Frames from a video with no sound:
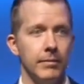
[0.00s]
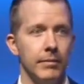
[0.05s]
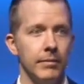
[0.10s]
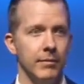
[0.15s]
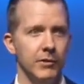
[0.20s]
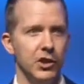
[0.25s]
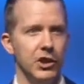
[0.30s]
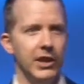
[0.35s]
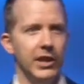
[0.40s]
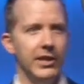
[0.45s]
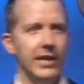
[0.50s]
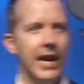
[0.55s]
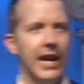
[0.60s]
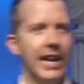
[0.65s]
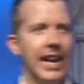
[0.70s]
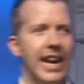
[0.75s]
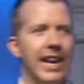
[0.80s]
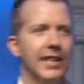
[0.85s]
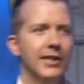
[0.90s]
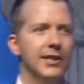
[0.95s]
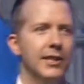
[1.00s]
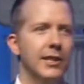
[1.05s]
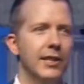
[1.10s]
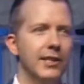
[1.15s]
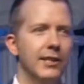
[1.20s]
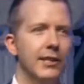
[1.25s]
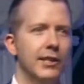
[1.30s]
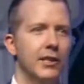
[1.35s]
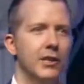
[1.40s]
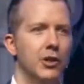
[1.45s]
Did you get that?
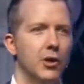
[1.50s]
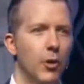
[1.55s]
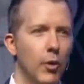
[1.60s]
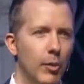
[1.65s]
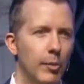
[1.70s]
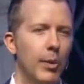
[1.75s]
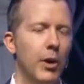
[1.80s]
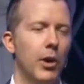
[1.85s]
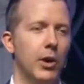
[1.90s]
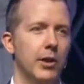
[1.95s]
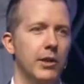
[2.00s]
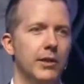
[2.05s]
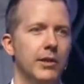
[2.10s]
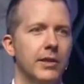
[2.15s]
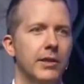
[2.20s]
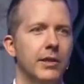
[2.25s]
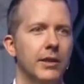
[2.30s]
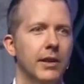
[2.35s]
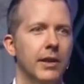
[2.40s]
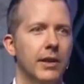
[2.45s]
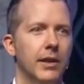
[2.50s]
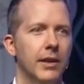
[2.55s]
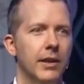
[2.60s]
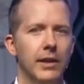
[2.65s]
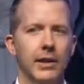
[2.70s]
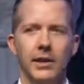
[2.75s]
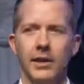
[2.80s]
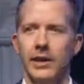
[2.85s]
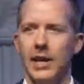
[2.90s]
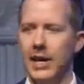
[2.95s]
Excellence is your part.
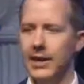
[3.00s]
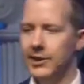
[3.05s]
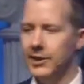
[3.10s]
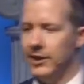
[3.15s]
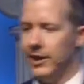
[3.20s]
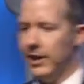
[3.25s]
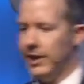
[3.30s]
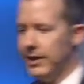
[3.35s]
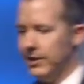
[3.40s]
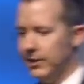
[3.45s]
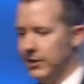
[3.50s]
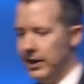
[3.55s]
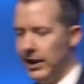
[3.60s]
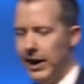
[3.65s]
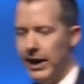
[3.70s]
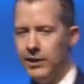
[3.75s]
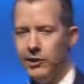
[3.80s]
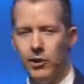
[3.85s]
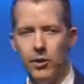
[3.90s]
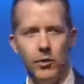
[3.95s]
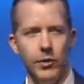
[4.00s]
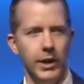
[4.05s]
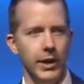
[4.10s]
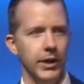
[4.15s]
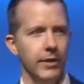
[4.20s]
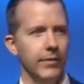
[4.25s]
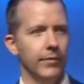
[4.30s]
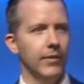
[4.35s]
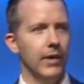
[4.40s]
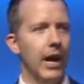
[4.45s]
God says, hey, Tony,
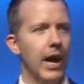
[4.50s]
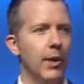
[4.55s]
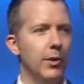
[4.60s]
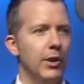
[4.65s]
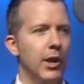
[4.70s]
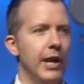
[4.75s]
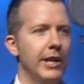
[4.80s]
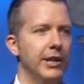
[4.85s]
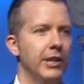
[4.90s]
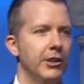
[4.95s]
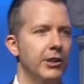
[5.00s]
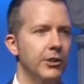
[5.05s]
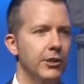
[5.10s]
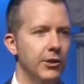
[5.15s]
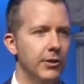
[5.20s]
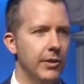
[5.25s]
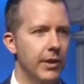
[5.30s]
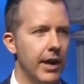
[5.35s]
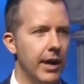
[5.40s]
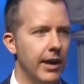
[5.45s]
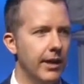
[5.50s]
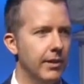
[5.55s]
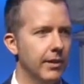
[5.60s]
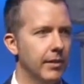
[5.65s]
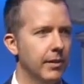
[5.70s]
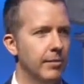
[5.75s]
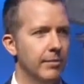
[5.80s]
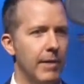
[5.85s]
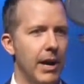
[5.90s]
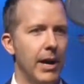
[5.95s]
I would like you to do that.
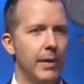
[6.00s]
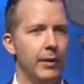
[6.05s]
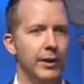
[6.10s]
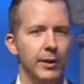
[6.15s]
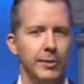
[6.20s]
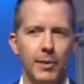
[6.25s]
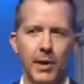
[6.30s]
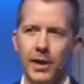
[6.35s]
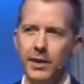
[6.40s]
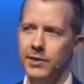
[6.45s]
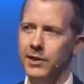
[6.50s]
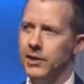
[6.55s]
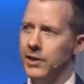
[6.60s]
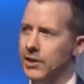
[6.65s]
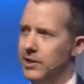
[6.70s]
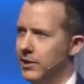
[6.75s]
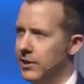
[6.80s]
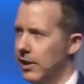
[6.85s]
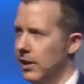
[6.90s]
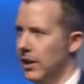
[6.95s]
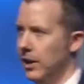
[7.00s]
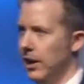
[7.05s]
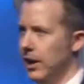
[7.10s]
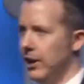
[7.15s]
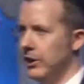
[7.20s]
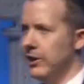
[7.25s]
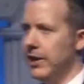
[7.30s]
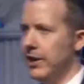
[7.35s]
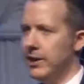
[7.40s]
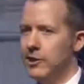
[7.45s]
My response is,
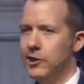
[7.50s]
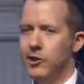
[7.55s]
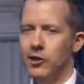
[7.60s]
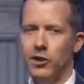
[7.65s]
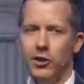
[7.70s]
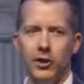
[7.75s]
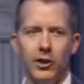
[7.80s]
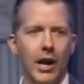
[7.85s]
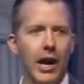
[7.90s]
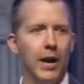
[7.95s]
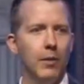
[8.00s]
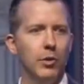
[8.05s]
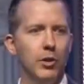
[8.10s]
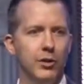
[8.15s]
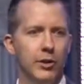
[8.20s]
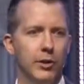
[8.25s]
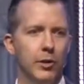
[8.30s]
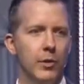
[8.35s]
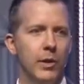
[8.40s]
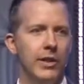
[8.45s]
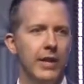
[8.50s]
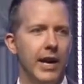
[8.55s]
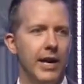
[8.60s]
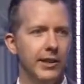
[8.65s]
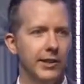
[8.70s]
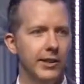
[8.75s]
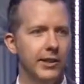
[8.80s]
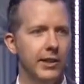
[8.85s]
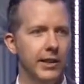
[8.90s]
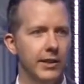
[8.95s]
yes, sir, I will do it with
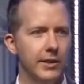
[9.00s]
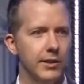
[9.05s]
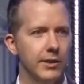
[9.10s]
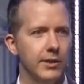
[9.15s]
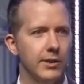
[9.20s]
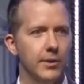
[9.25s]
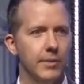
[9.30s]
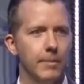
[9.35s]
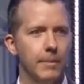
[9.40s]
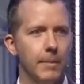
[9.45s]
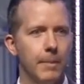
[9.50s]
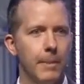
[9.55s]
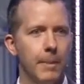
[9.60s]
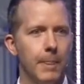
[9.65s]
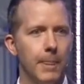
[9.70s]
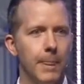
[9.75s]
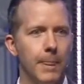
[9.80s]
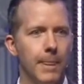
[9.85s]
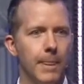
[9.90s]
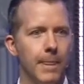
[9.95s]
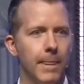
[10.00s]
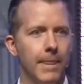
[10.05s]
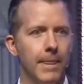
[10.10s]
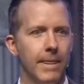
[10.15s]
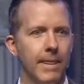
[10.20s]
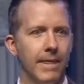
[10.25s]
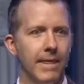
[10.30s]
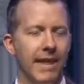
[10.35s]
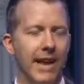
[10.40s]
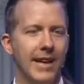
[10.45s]
excellence.
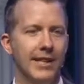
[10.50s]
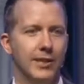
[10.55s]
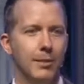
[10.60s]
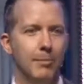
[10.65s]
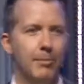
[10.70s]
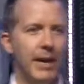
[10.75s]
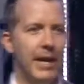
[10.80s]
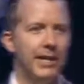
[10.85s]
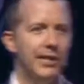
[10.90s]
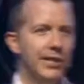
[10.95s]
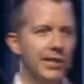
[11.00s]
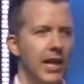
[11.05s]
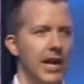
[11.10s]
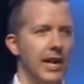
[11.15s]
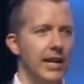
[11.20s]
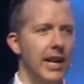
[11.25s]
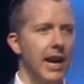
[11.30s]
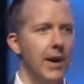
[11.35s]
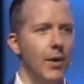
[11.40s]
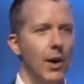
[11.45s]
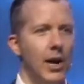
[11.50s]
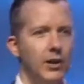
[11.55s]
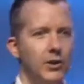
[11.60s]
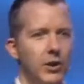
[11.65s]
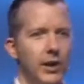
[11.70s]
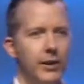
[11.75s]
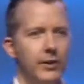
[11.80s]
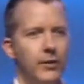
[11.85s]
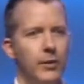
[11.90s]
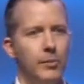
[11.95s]
As a baseline, how I
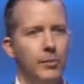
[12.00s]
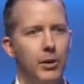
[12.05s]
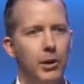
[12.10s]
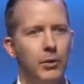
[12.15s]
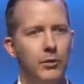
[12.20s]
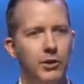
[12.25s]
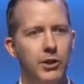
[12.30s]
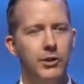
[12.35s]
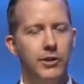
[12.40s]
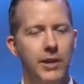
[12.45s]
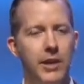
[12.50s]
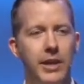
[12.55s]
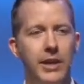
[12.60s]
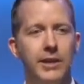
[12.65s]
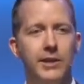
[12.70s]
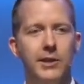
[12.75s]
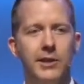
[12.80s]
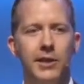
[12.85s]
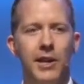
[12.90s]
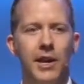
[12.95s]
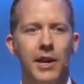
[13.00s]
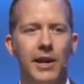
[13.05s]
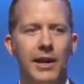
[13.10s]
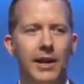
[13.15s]
try to approach things,